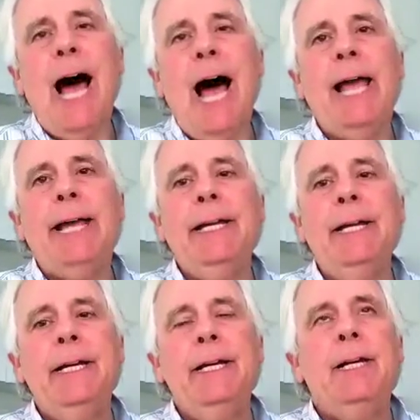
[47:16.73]

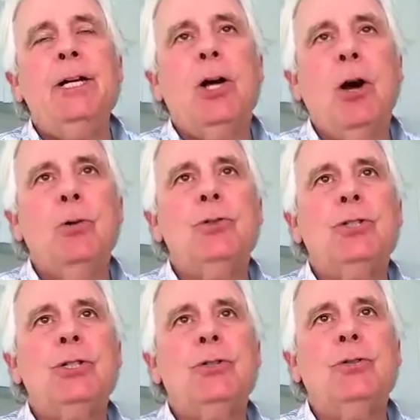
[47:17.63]
I
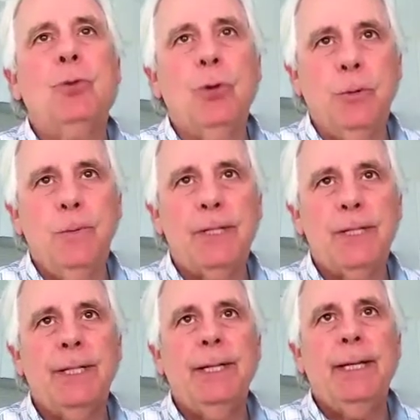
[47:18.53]
coach
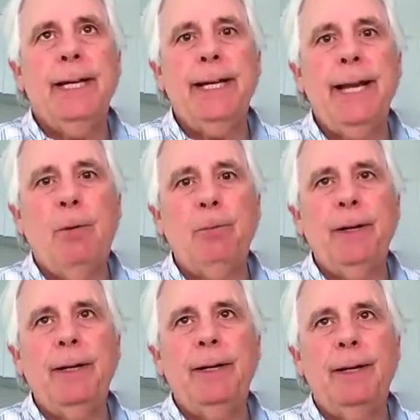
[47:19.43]
groups in
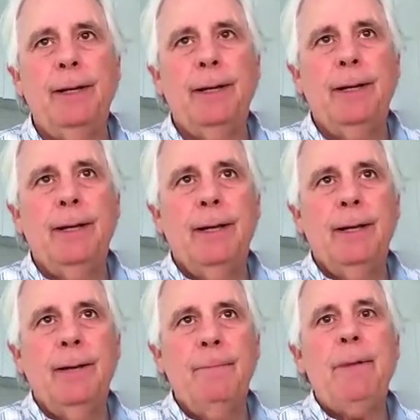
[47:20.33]
helping
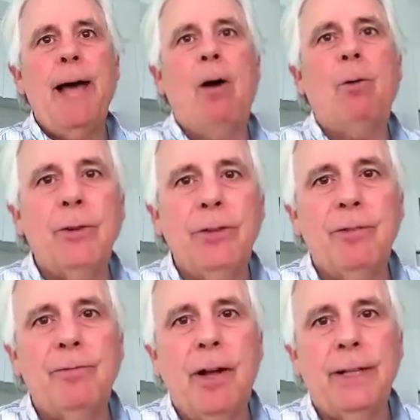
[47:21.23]
empower their
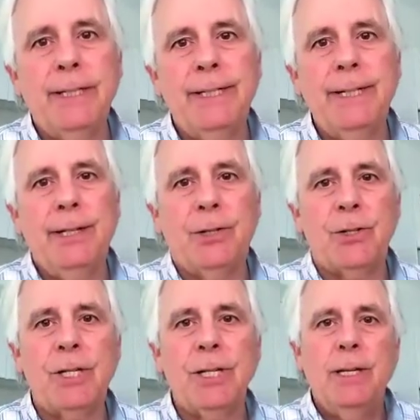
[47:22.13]

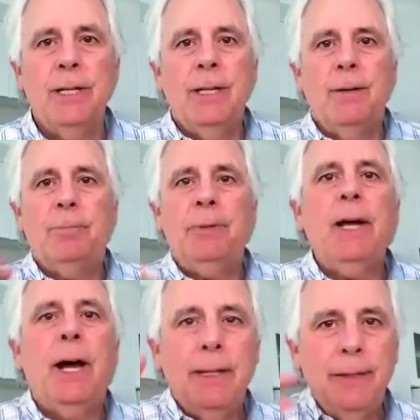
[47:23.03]
volunteers
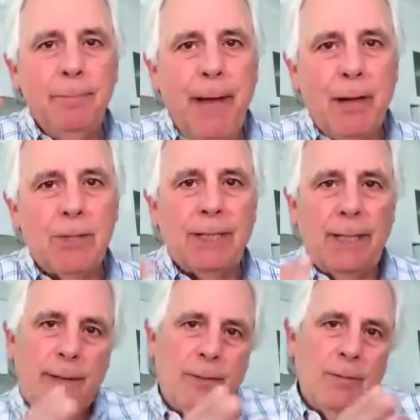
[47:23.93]
beyond mouse
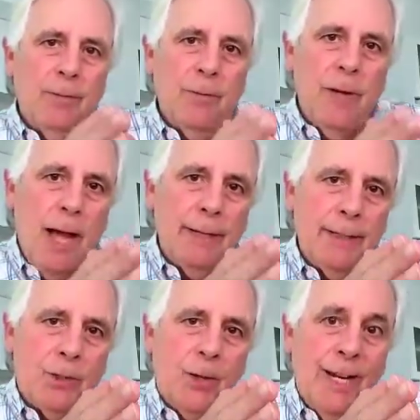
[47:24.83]
click,
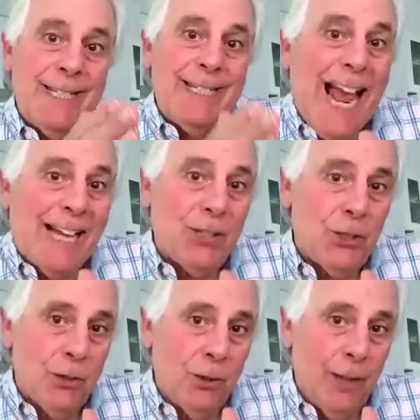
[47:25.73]
not
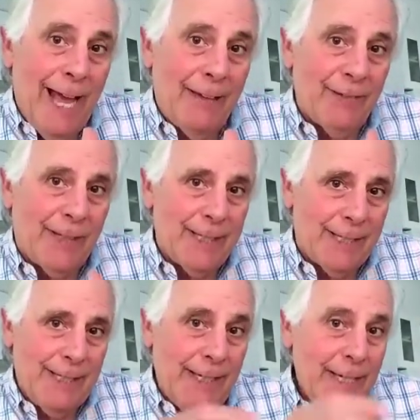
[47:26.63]
transactional
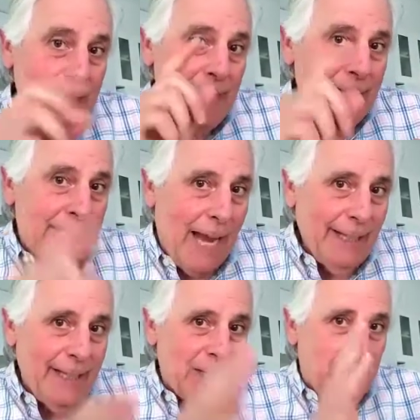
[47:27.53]
advocacy,
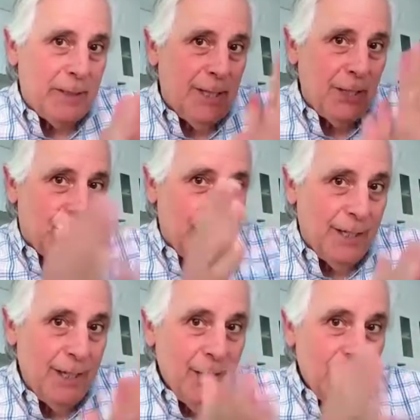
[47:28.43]
sign this
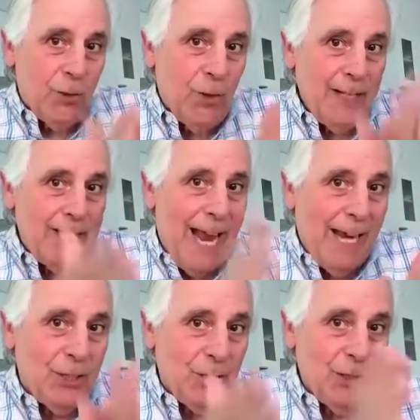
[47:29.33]
petition,
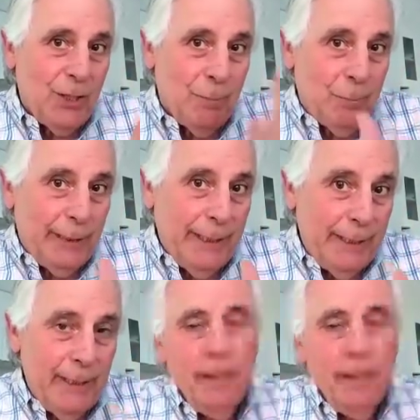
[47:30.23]
transaction complete,